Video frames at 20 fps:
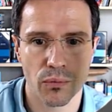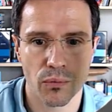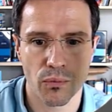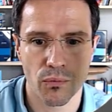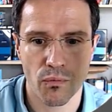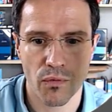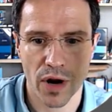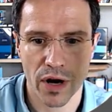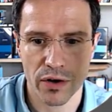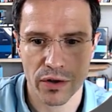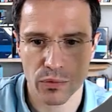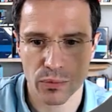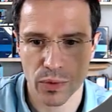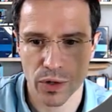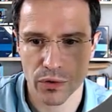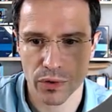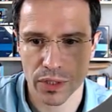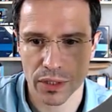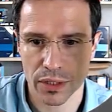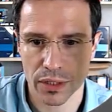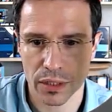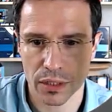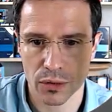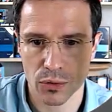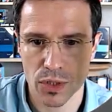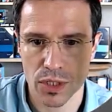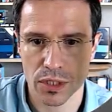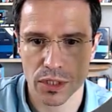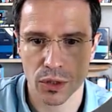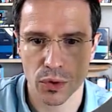very, very
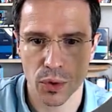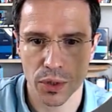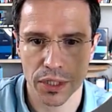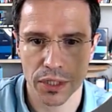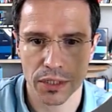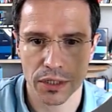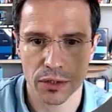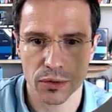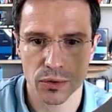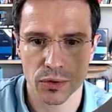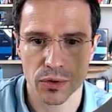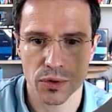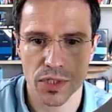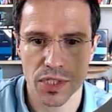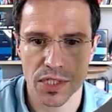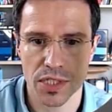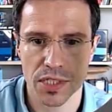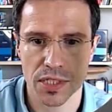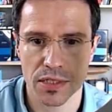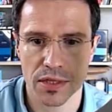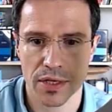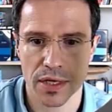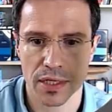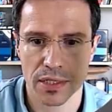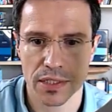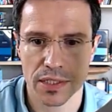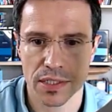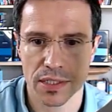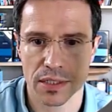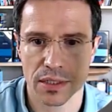closely looking, you could see
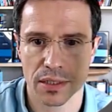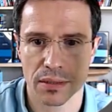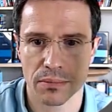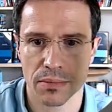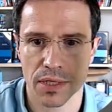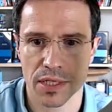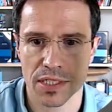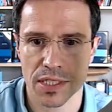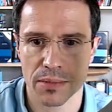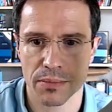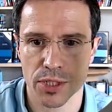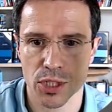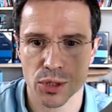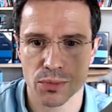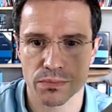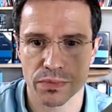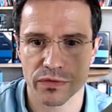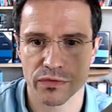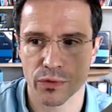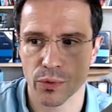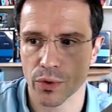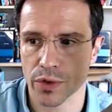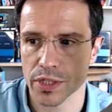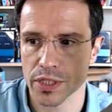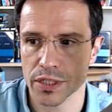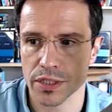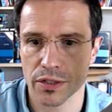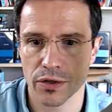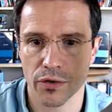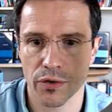that, as I mentioned before,
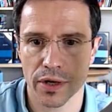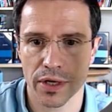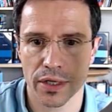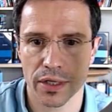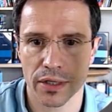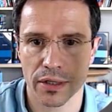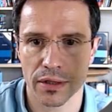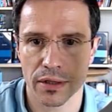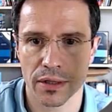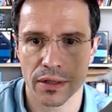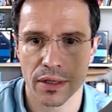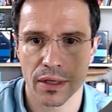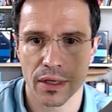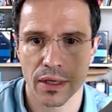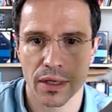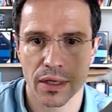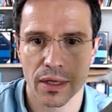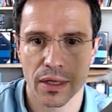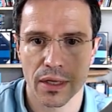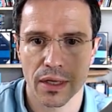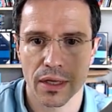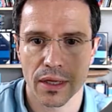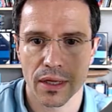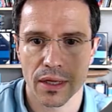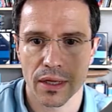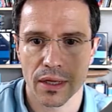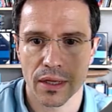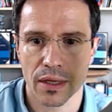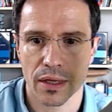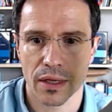here in
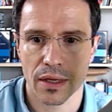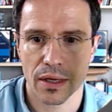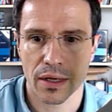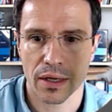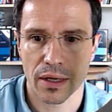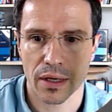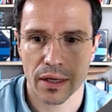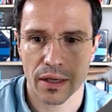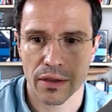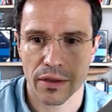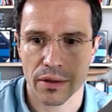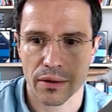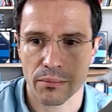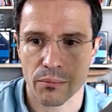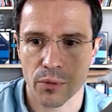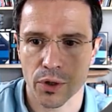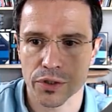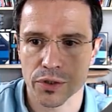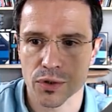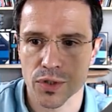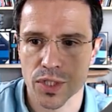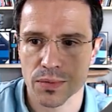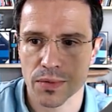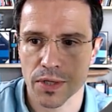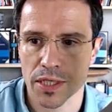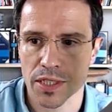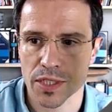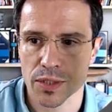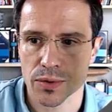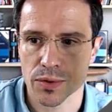the modules
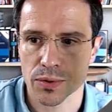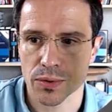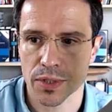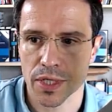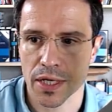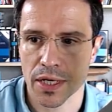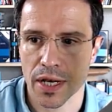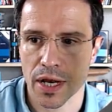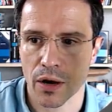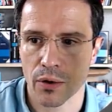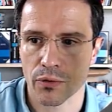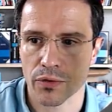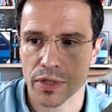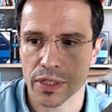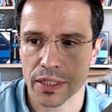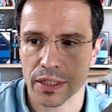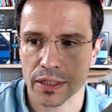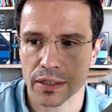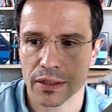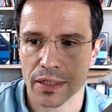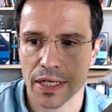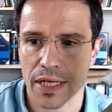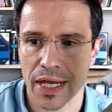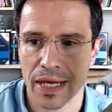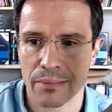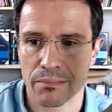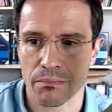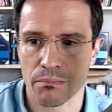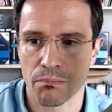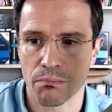way. So you can now really
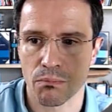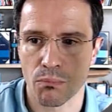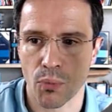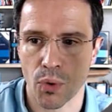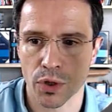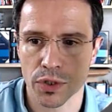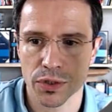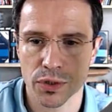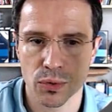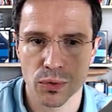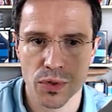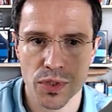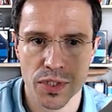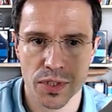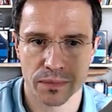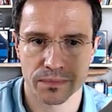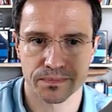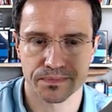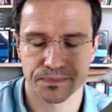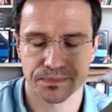name modules